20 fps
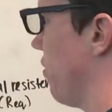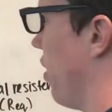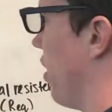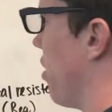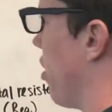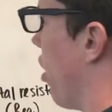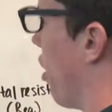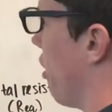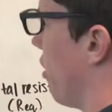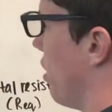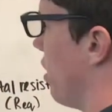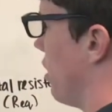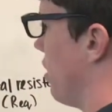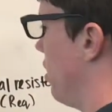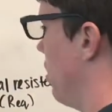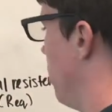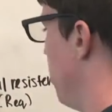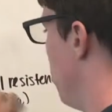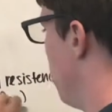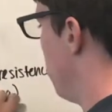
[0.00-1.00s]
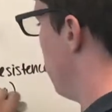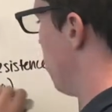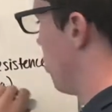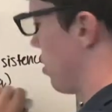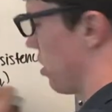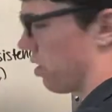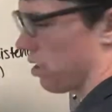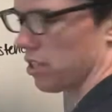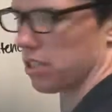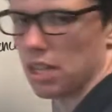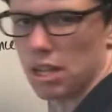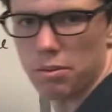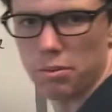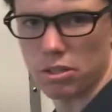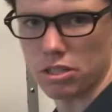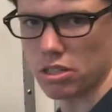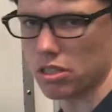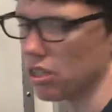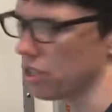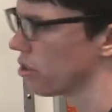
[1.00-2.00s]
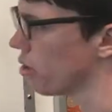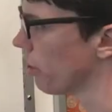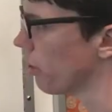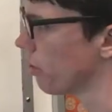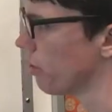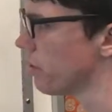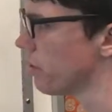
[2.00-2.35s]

find Req, which is the same as the total